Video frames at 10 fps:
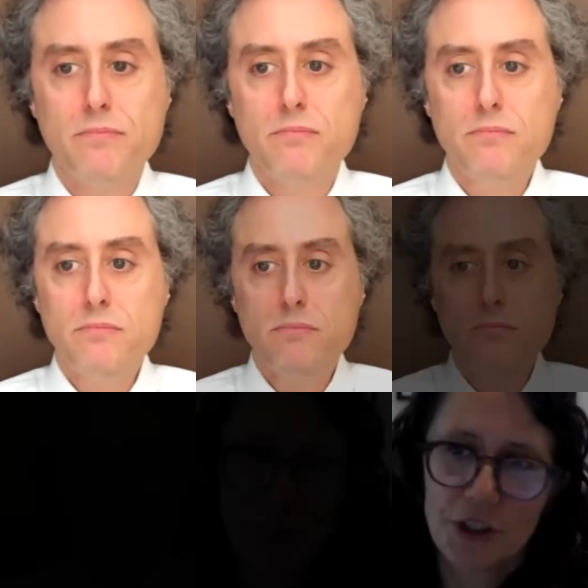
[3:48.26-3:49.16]
I think
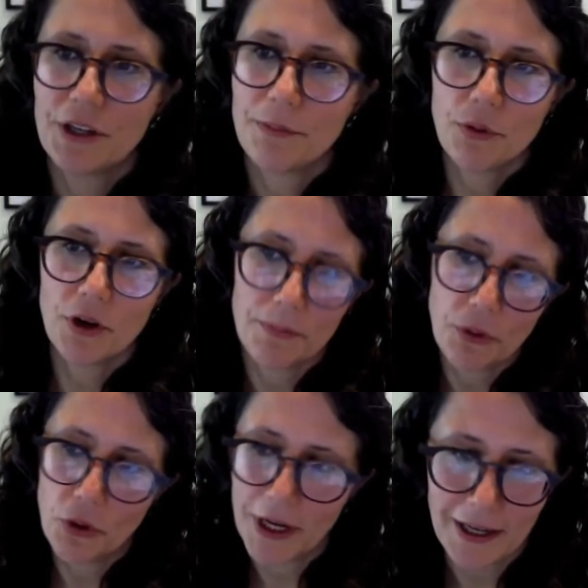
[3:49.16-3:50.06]
that's such an important
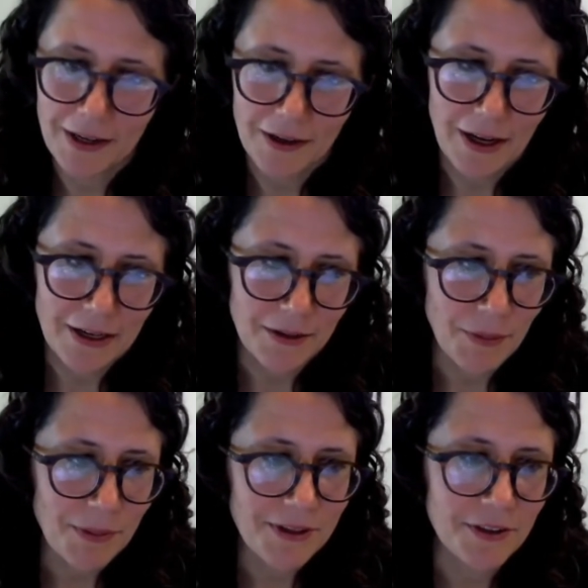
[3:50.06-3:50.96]
point, and
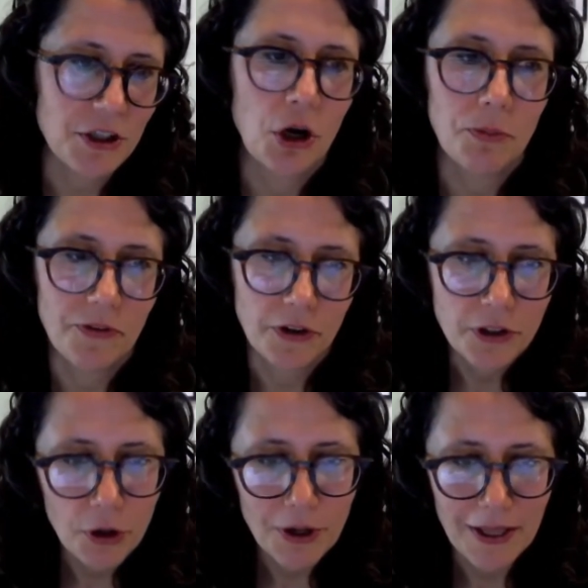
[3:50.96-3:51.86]
maybe such a hopeful
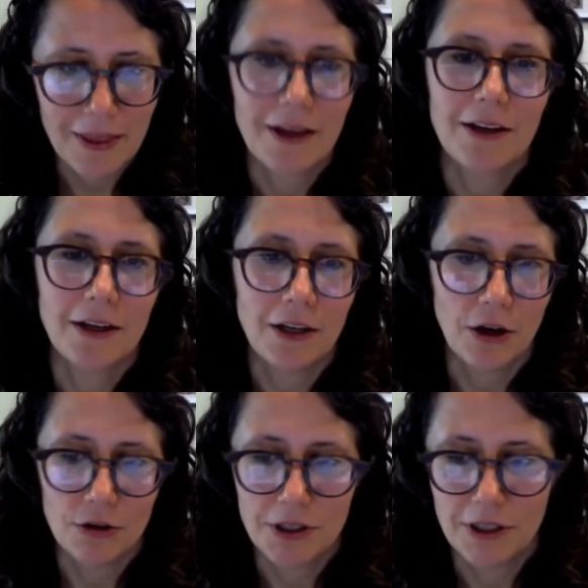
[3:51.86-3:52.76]
note, I think, you know,
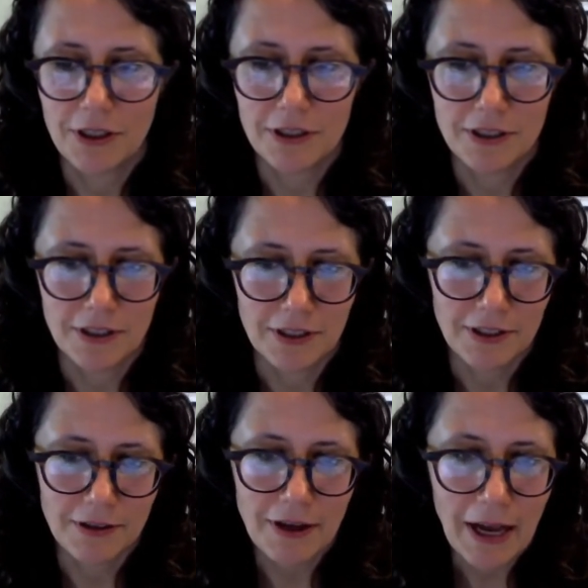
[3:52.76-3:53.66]
to
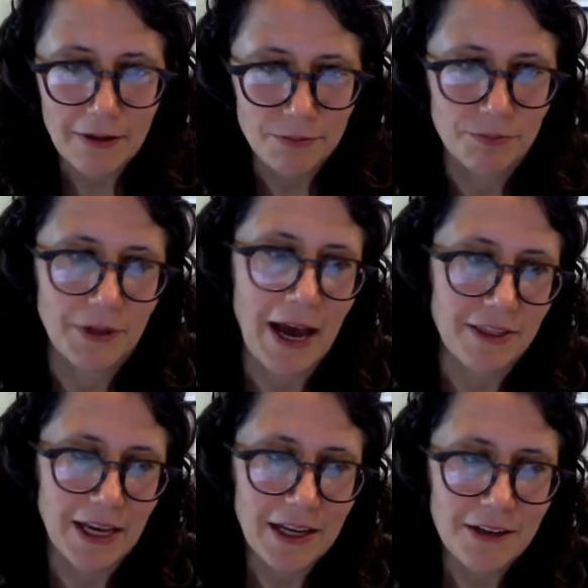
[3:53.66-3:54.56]
have
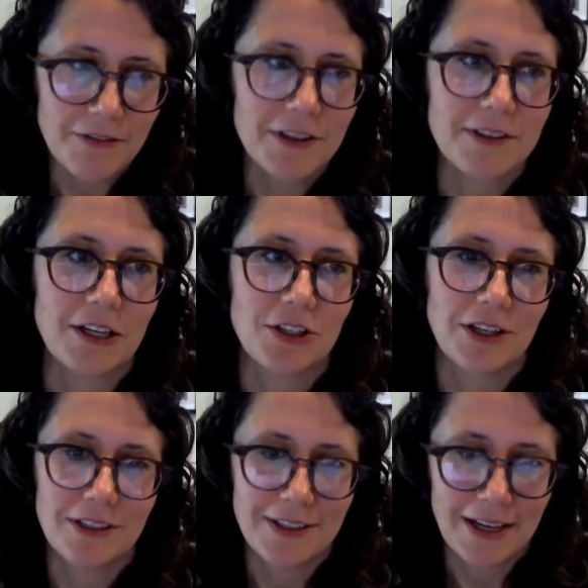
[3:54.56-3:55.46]
at the end of this
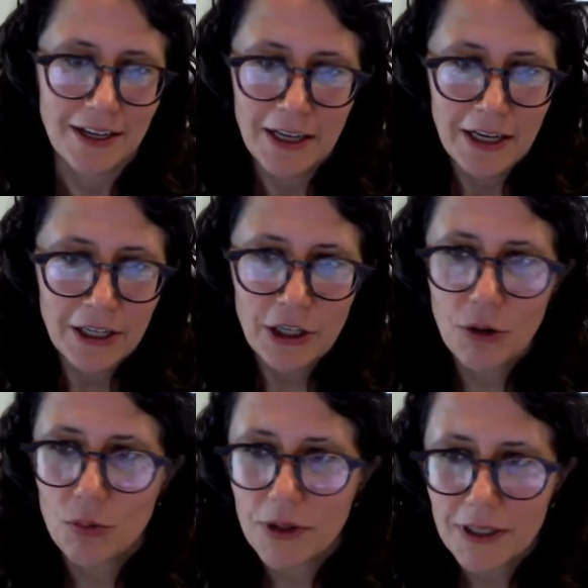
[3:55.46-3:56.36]
session is that, you
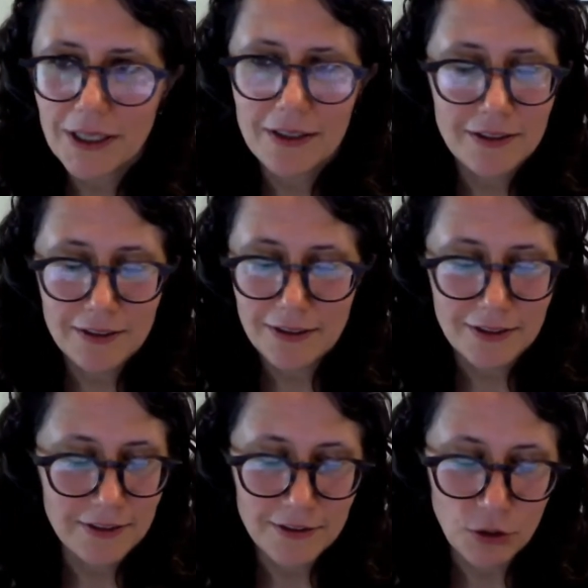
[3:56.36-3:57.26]
know, really this
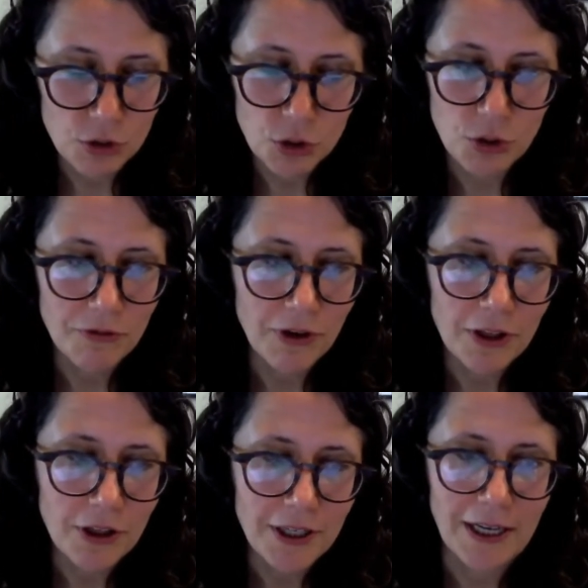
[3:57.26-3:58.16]
is so true. If we
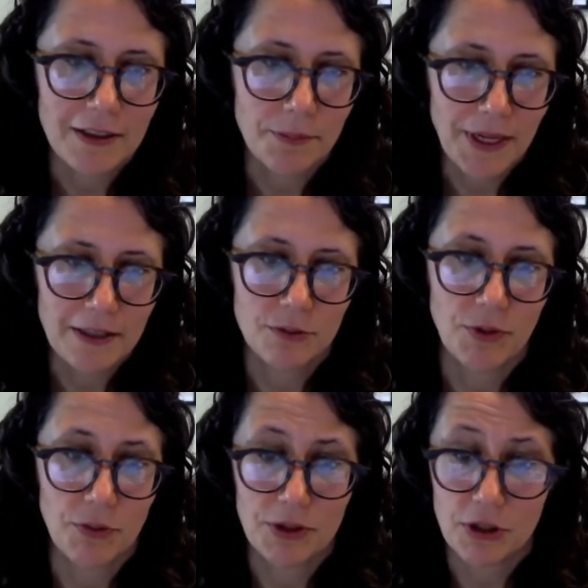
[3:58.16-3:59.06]
look at the pace
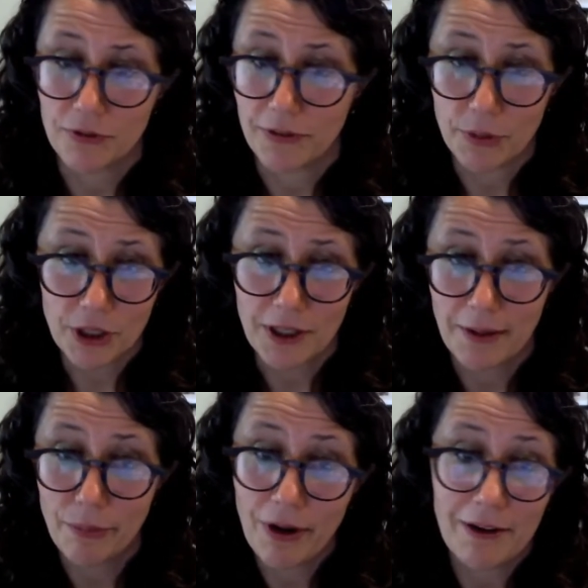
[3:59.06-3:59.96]
with which
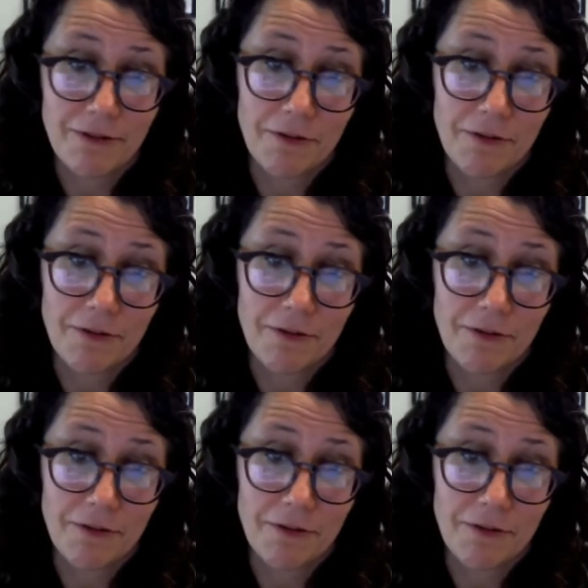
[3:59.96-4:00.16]
osimertinib went